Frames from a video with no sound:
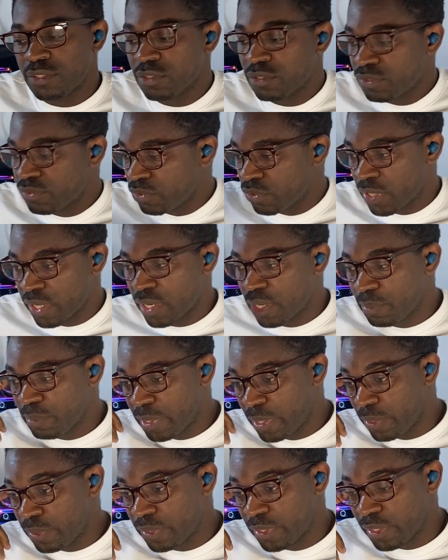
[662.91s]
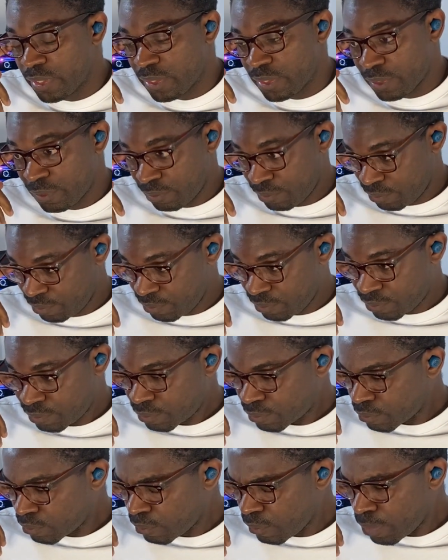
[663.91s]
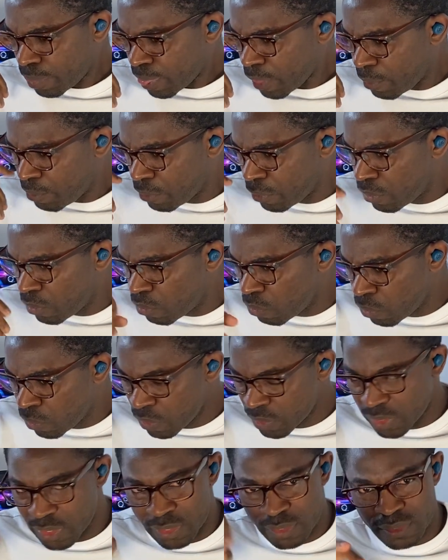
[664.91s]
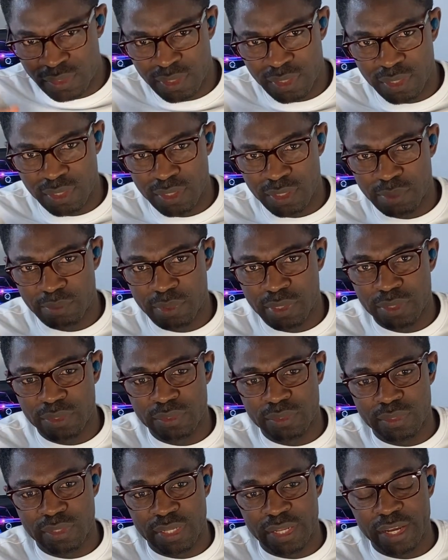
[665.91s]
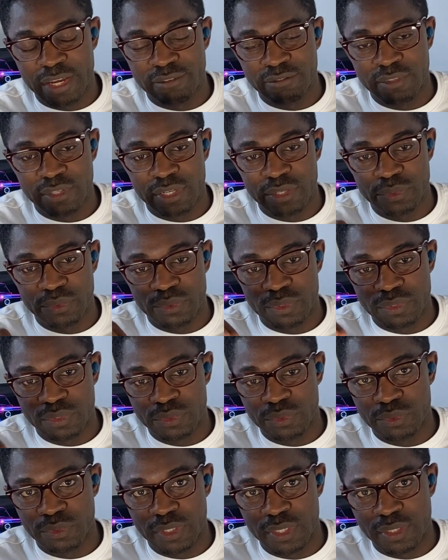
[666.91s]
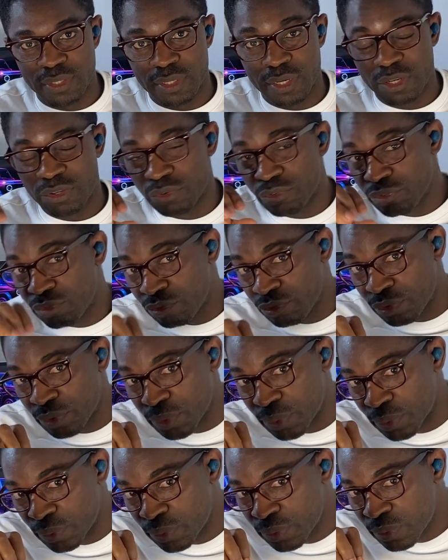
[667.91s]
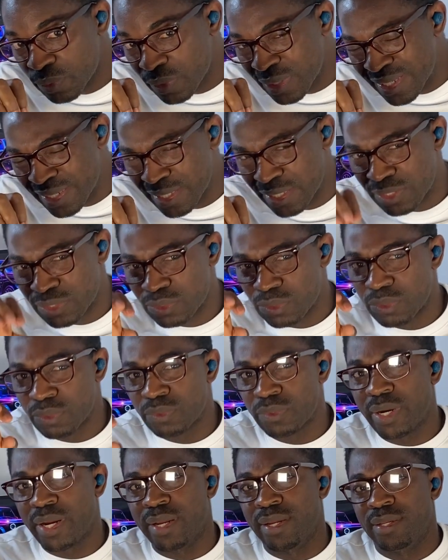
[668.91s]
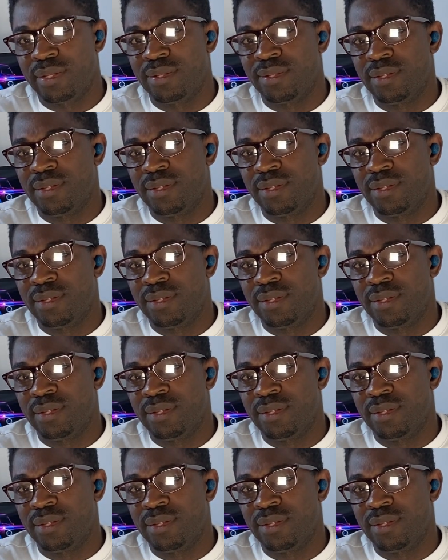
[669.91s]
Just forget about it. But what is it about your life that you are doing that you feel is not right?